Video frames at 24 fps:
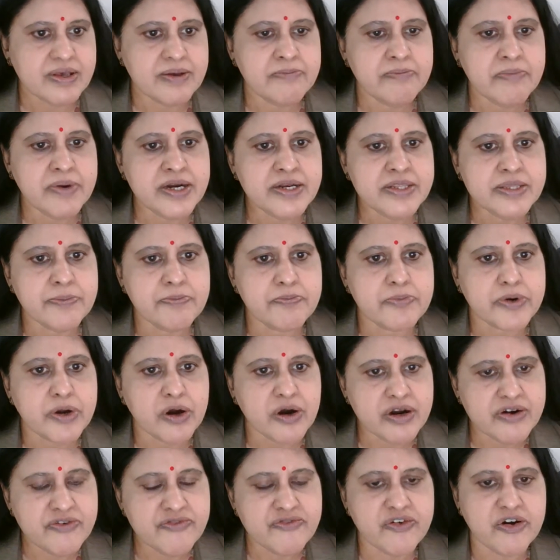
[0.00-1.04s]
but the
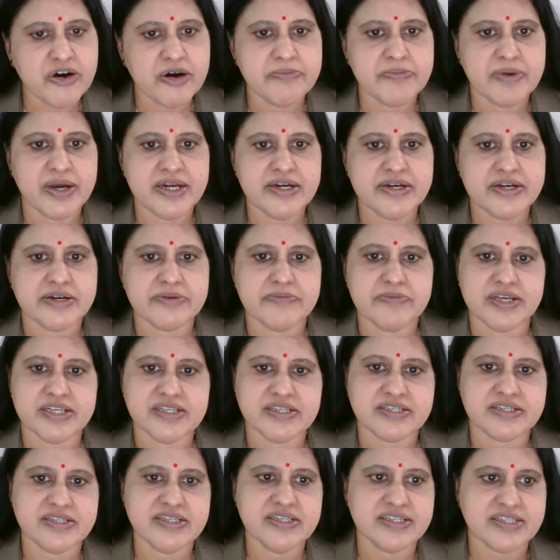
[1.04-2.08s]
broad format
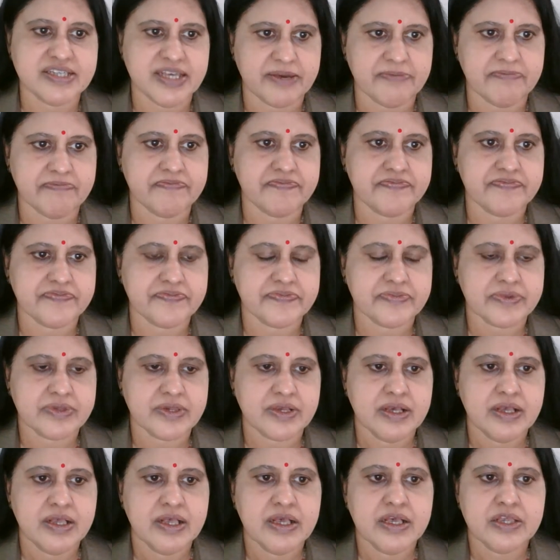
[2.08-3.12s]
remains the same.
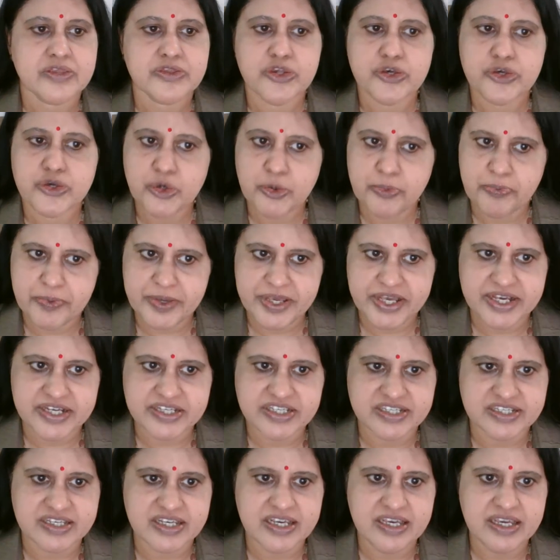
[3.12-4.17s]
The
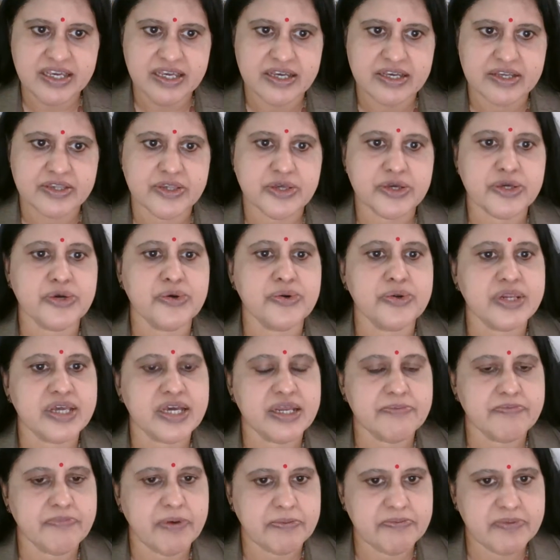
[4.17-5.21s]
UPSC, the
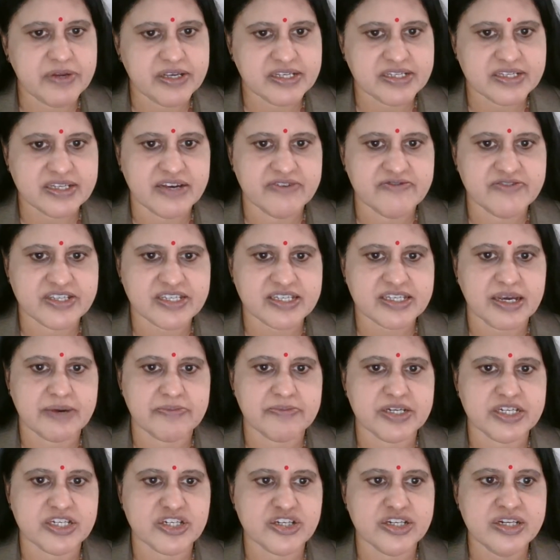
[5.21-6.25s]
Union Public Service
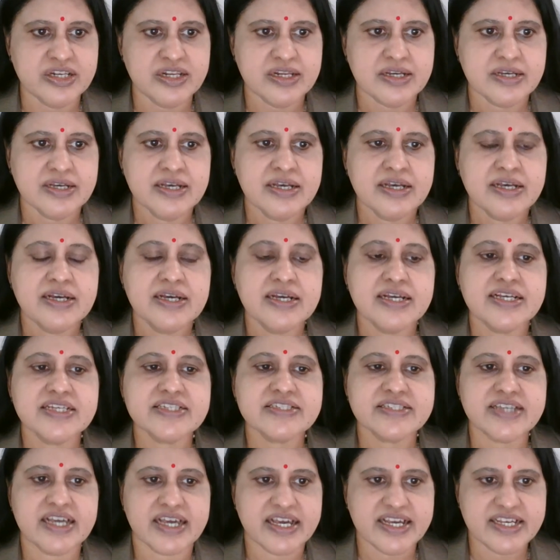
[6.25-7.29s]
Commission, is
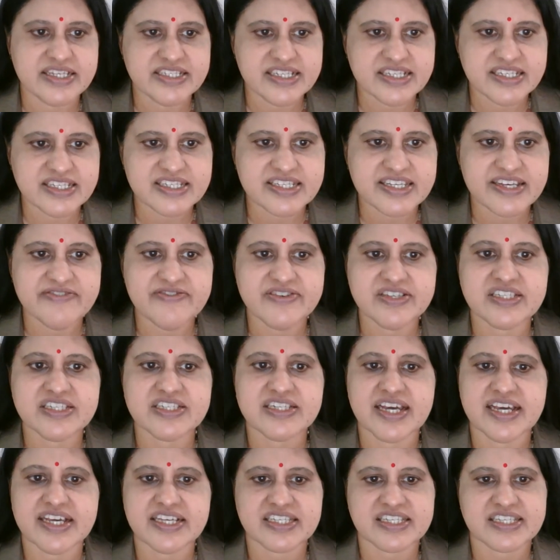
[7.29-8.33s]
the agency which
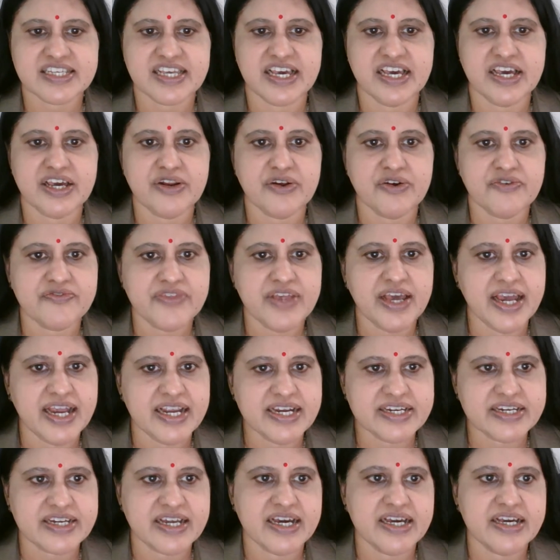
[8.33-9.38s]
takes care of the
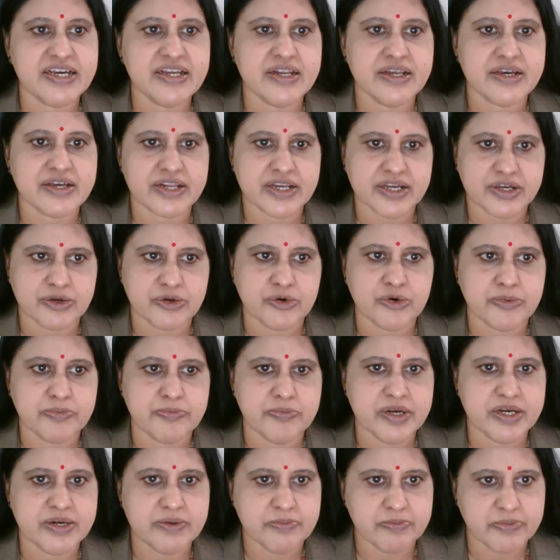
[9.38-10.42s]
entire
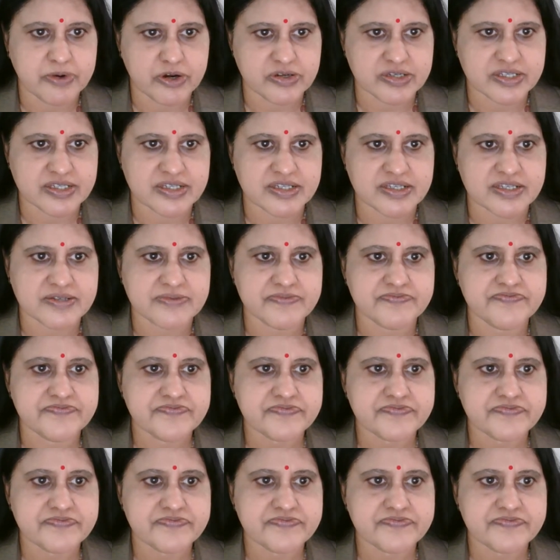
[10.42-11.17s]
recruitment process.